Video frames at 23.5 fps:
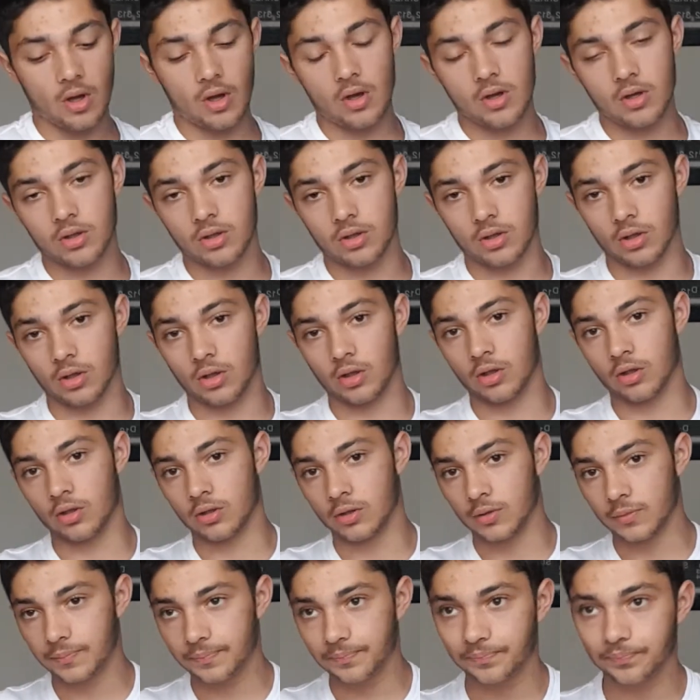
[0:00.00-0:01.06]
So
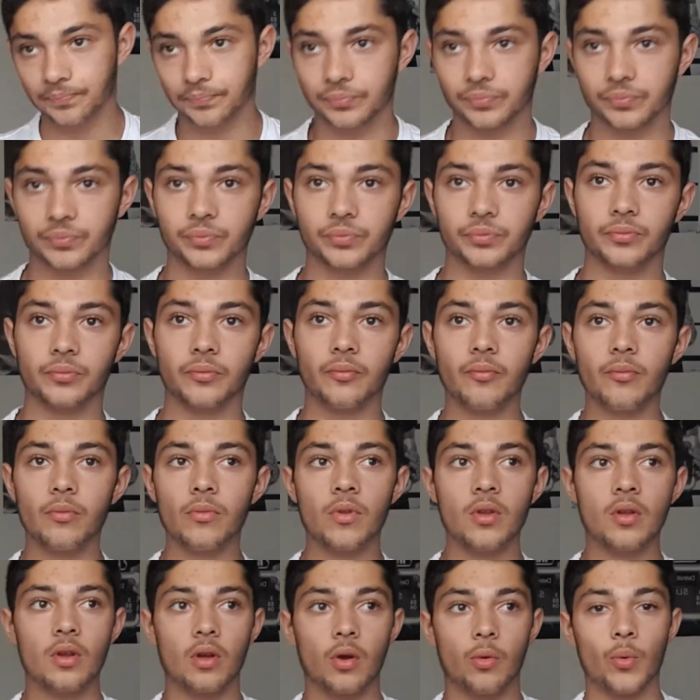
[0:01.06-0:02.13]

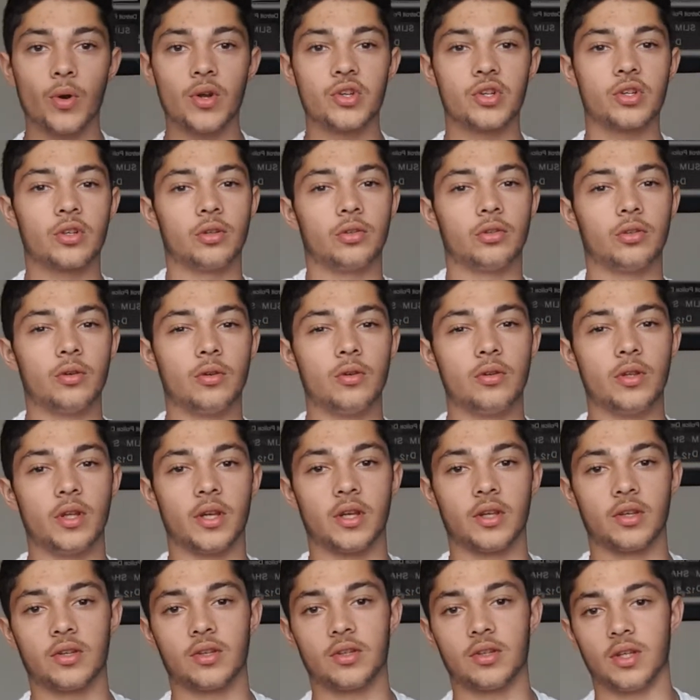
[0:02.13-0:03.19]
ways you could do
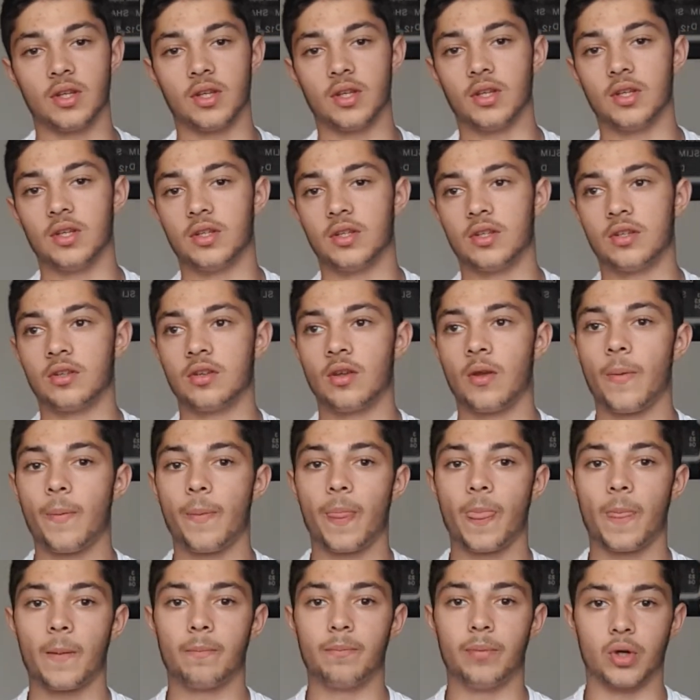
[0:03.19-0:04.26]
this is
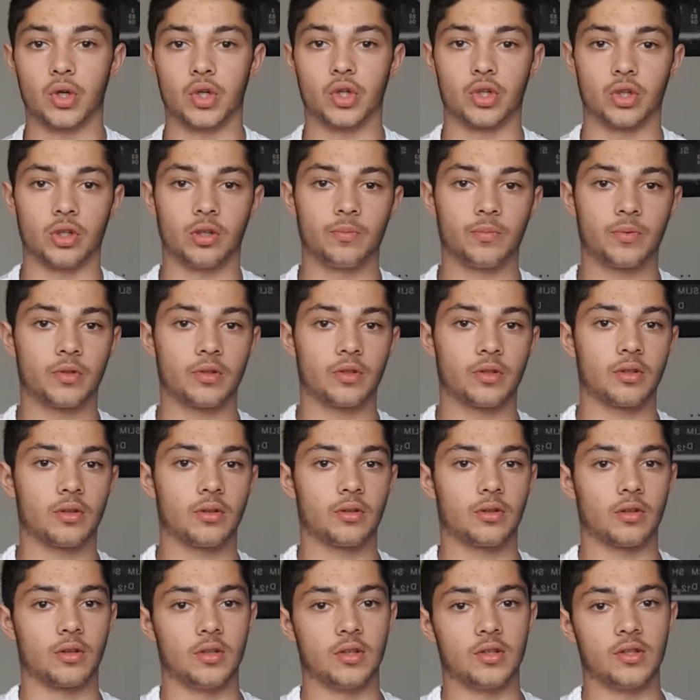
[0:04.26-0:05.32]
push-ups,
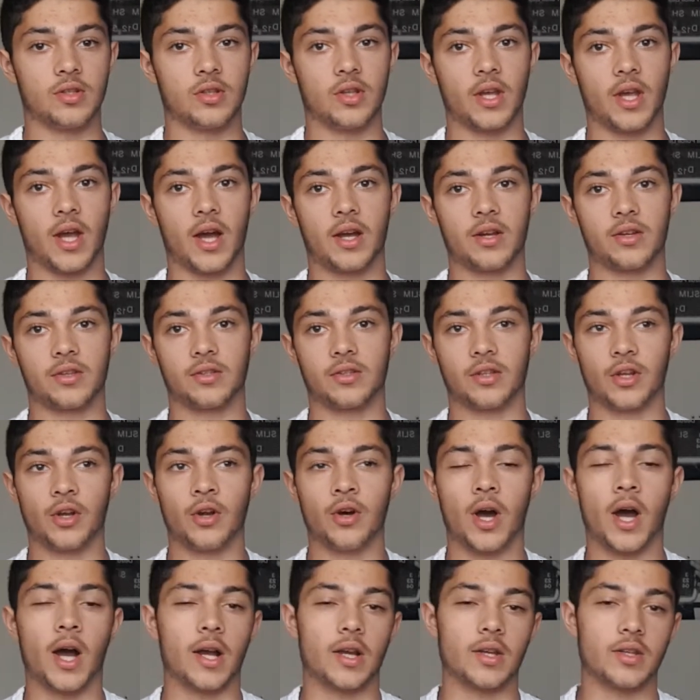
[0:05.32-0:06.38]
because they don't
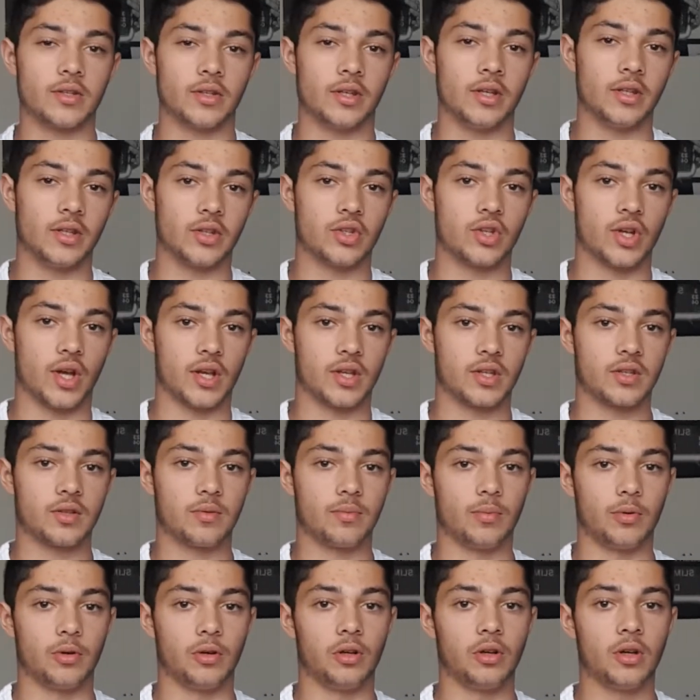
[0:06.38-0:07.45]
isolate the chest,
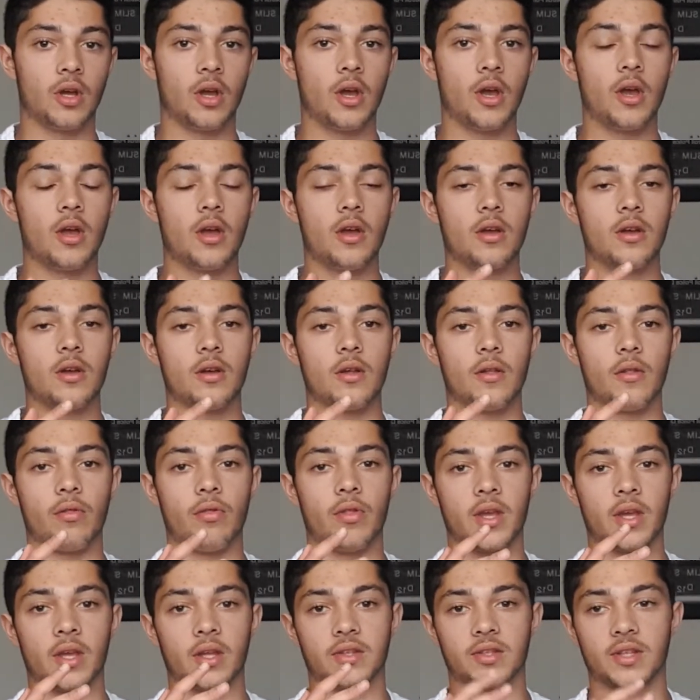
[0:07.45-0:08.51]
but
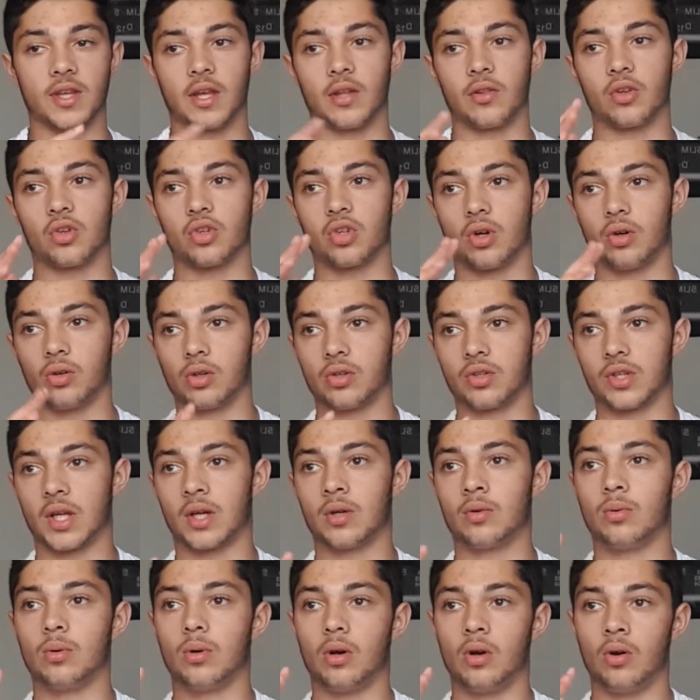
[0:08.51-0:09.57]
they take the shoulders
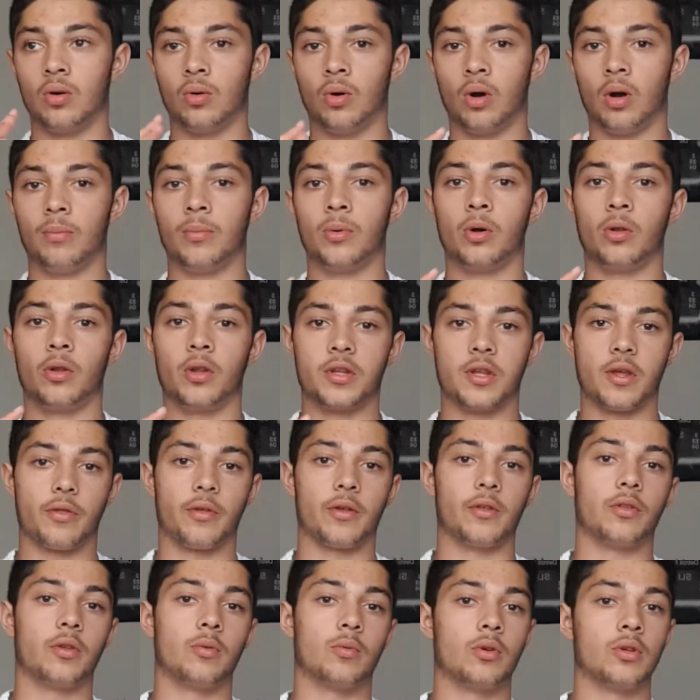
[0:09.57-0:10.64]
out a lot more than you
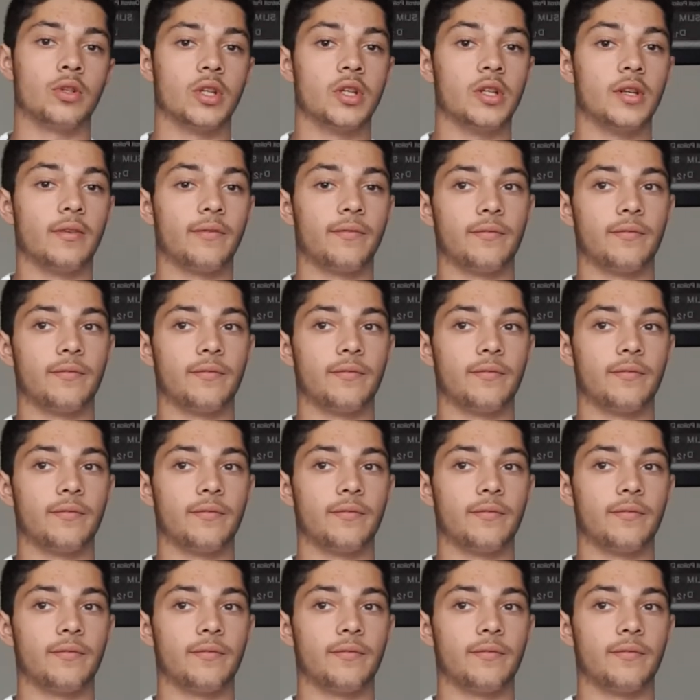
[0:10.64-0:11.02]
think they would. And